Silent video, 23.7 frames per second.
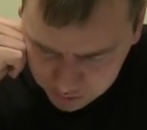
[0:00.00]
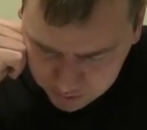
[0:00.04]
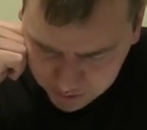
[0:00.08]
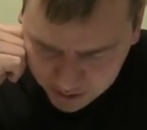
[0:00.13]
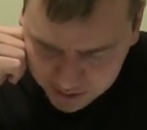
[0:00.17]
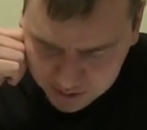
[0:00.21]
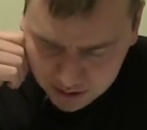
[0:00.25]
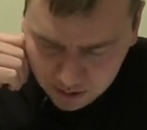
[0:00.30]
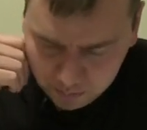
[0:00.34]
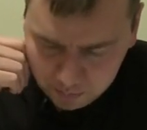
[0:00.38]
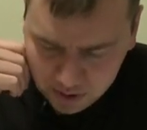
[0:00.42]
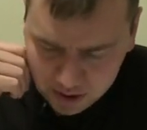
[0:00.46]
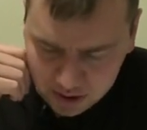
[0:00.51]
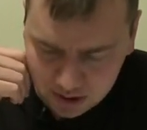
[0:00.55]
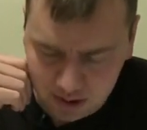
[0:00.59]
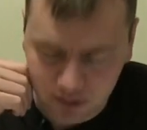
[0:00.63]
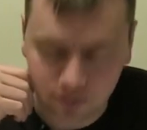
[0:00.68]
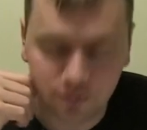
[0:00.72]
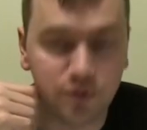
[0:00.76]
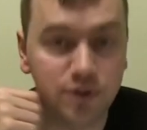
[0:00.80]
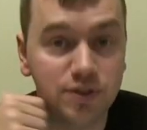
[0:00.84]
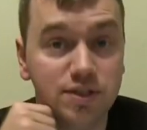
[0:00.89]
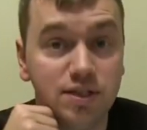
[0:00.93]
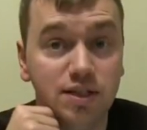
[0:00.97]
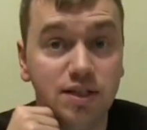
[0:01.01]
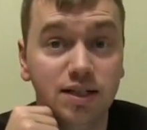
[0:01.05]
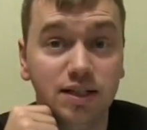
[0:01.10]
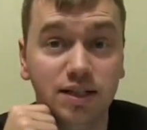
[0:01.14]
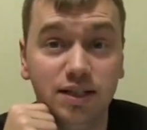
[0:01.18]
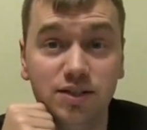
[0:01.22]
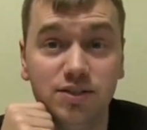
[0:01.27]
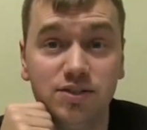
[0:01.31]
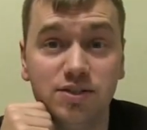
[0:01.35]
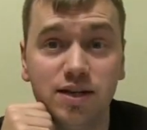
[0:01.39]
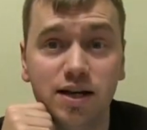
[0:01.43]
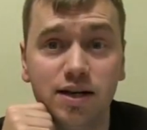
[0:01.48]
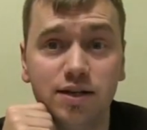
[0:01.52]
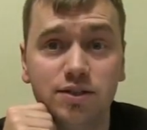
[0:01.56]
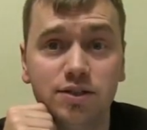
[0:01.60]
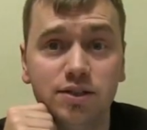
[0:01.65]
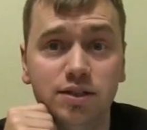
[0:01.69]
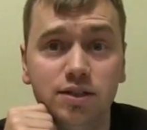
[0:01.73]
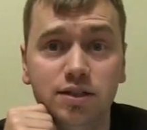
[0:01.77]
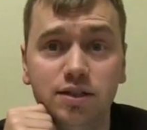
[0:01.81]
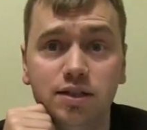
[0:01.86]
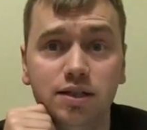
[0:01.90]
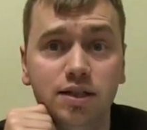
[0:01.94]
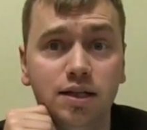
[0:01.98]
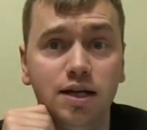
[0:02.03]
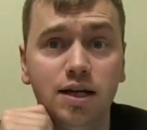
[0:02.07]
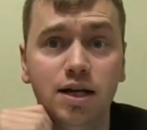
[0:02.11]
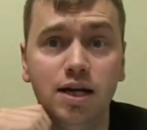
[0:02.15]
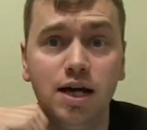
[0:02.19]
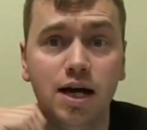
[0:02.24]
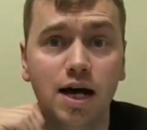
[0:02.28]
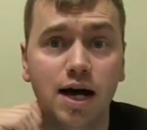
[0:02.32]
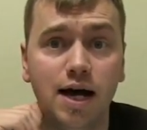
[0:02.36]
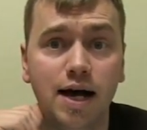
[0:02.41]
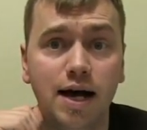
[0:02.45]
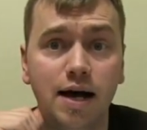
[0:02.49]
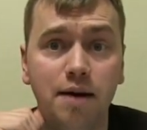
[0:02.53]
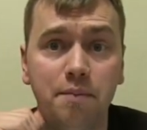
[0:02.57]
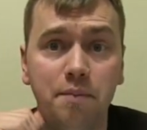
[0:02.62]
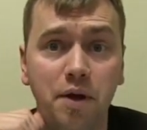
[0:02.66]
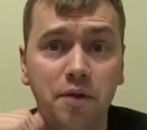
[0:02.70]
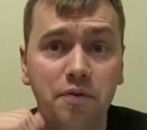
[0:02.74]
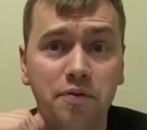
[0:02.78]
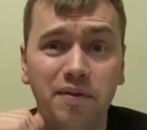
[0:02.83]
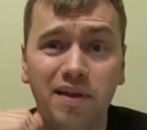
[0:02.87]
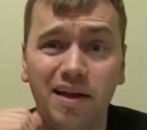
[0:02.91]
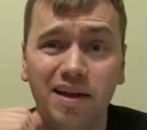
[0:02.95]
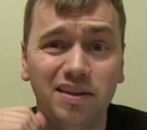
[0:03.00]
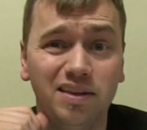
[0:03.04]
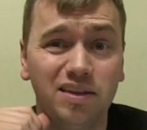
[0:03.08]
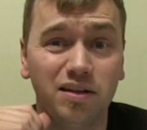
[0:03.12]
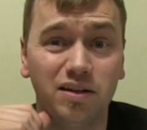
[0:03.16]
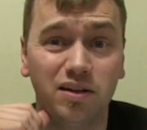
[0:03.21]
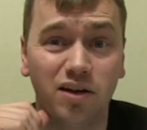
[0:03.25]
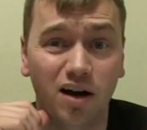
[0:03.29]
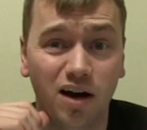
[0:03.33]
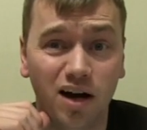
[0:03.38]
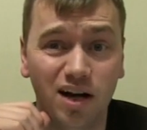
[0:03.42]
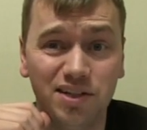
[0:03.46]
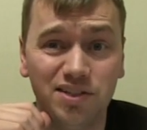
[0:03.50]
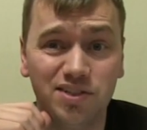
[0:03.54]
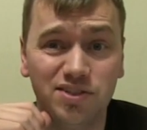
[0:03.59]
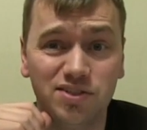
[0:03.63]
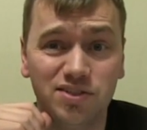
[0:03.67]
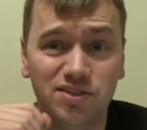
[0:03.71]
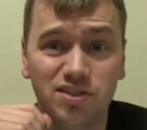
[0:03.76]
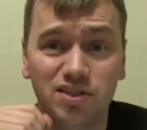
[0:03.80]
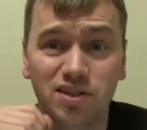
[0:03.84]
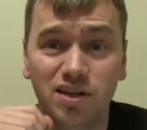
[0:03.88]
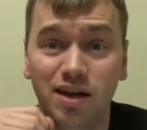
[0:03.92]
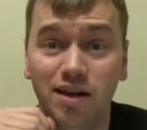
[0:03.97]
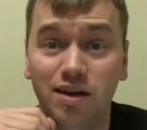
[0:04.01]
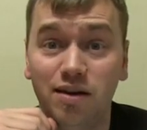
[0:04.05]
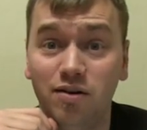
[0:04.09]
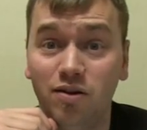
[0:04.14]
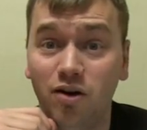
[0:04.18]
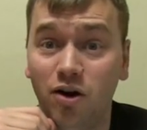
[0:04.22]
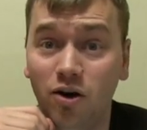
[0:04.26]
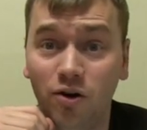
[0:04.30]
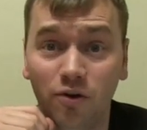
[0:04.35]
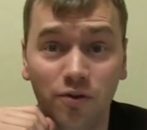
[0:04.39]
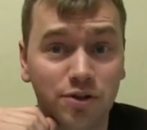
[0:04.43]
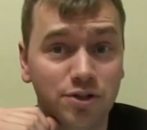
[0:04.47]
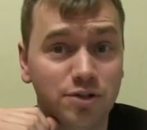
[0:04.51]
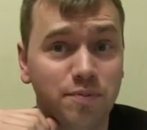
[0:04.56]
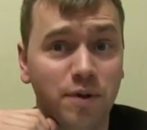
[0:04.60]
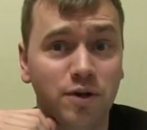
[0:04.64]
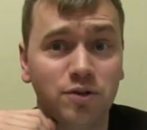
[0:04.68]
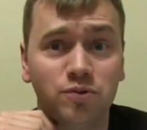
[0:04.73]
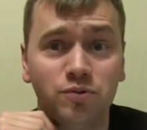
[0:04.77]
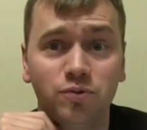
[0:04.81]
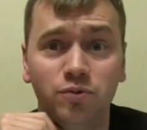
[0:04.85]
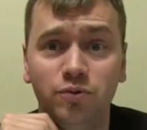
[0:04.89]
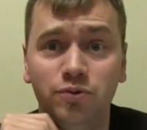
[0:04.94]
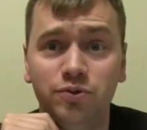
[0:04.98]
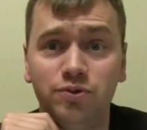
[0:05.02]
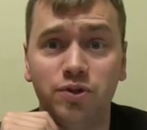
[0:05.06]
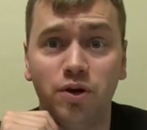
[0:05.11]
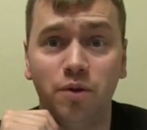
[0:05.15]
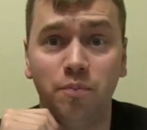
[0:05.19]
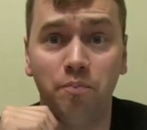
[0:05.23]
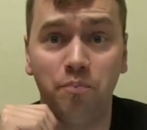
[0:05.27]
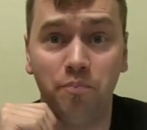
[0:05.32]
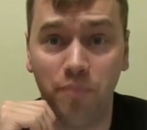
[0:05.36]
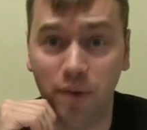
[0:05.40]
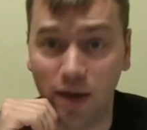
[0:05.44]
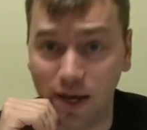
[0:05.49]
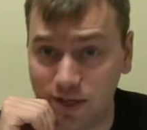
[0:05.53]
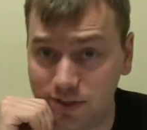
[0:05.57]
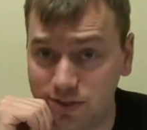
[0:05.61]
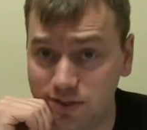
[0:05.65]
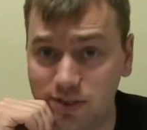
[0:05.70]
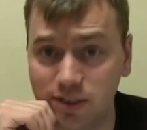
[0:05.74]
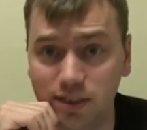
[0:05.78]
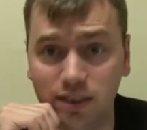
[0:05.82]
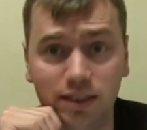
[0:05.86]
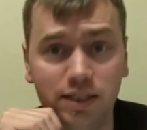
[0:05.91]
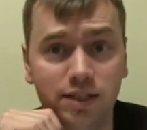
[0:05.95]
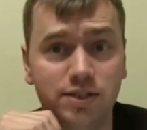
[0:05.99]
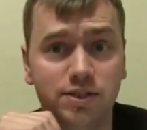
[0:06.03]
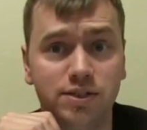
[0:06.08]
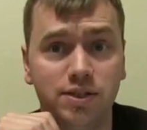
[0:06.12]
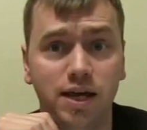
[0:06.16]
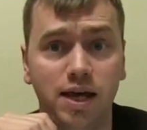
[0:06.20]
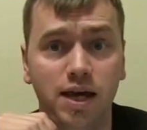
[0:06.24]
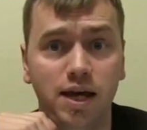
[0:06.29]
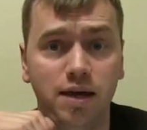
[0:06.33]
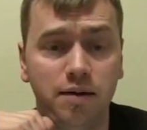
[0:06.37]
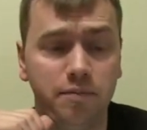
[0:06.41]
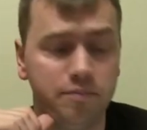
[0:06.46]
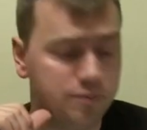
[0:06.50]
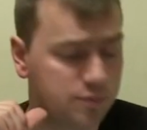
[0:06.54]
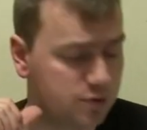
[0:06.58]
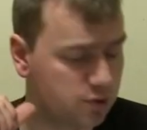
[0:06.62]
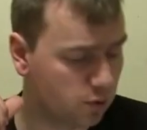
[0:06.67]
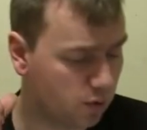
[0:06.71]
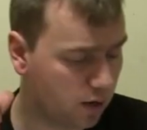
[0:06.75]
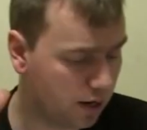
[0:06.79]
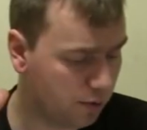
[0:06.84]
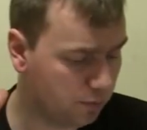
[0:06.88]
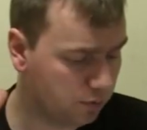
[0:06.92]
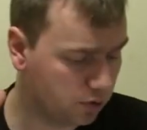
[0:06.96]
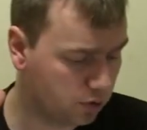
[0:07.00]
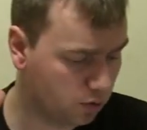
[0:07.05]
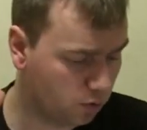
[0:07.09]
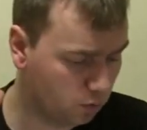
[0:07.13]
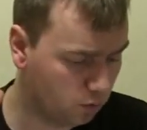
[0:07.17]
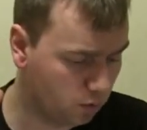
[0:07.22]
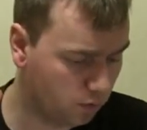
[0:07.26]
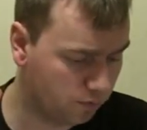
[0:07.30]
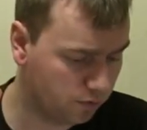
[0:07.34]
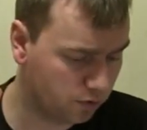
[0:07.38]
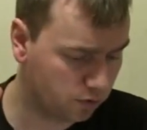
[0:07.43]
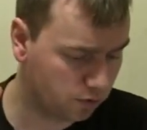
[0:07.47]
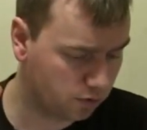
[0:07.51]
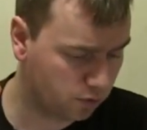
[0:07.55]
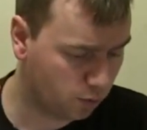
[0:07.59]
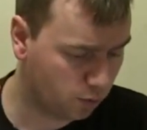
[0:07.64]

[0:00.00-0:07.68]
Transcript: that's the big difference in the Elite section. Other than that, the costs and all the special rules are basically the same. So I will go over